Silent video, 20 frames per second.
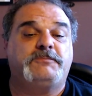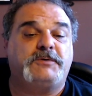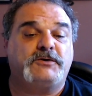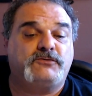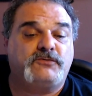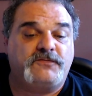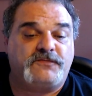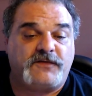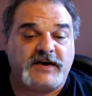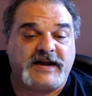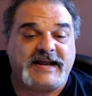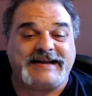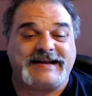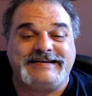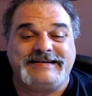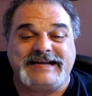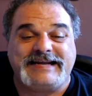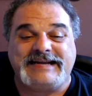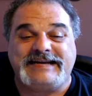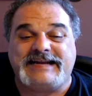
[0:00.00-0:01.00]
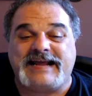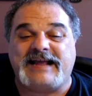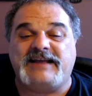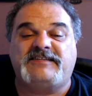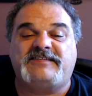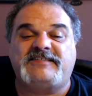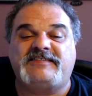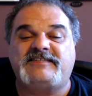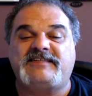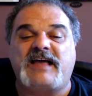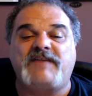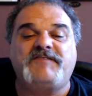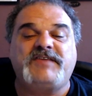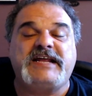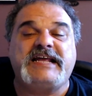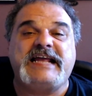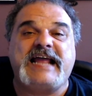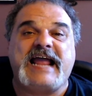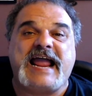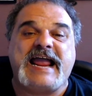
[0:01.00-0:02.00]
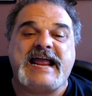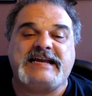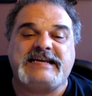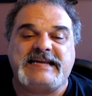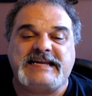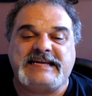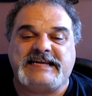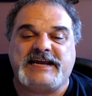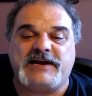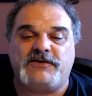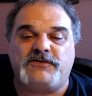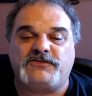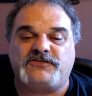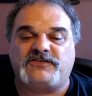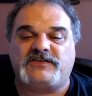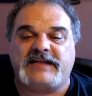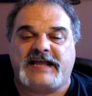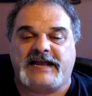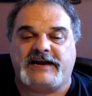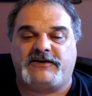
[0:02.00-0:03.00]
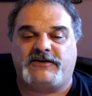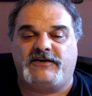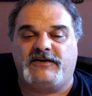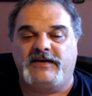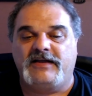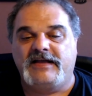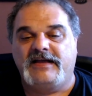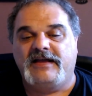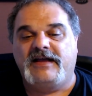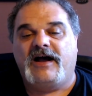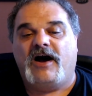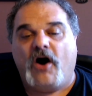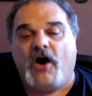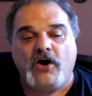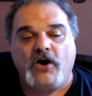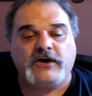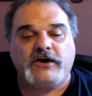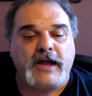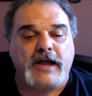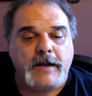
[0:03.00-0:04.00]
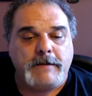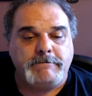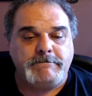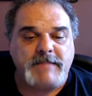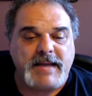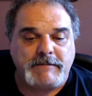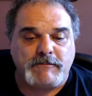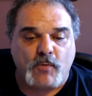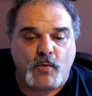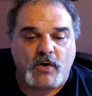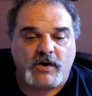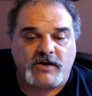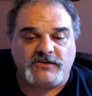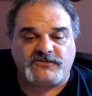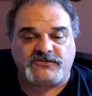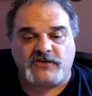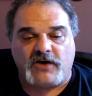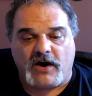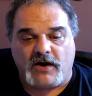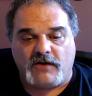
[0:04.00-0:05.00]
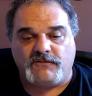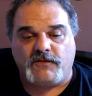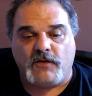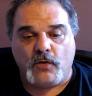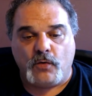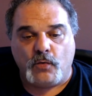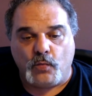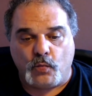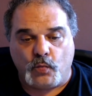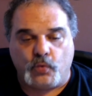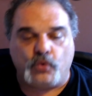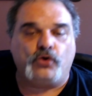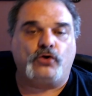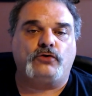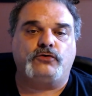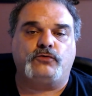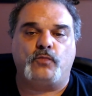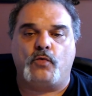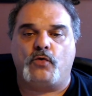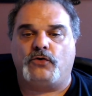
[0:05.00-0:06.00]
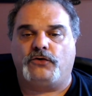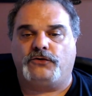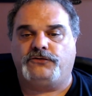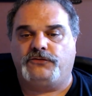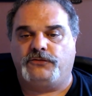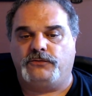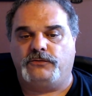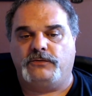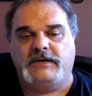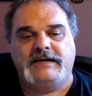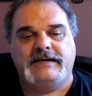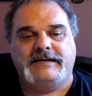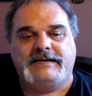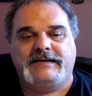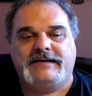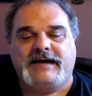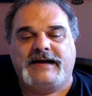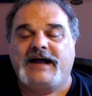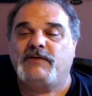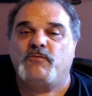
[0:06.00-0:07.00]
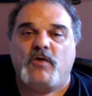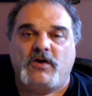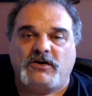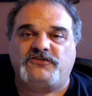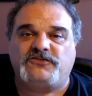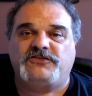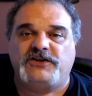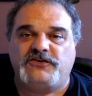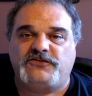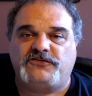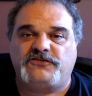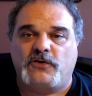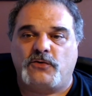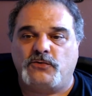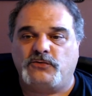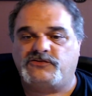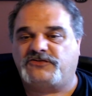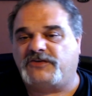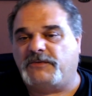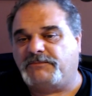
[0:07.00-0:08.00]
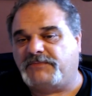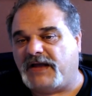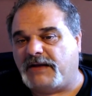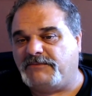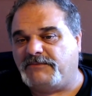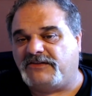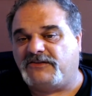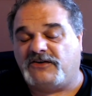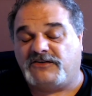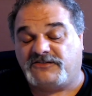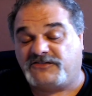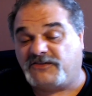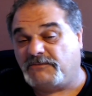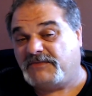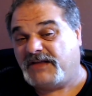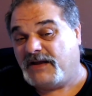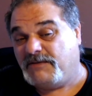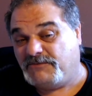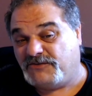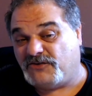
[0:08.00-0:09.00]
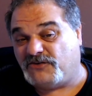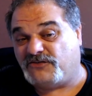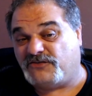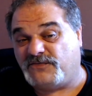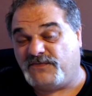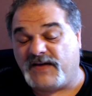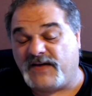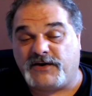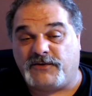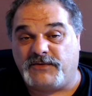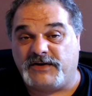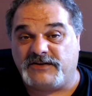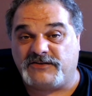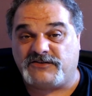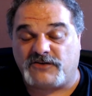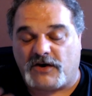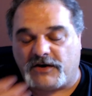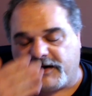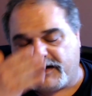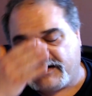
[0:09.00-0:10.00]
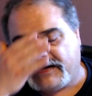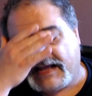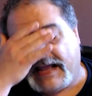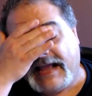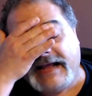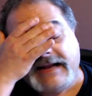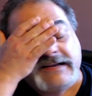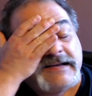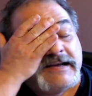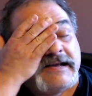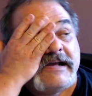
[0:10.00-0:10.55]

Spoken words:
to Forget D-Day 78 years later, on Memoirs of World War II. I watch these shows, sometimes there's veterans on it, and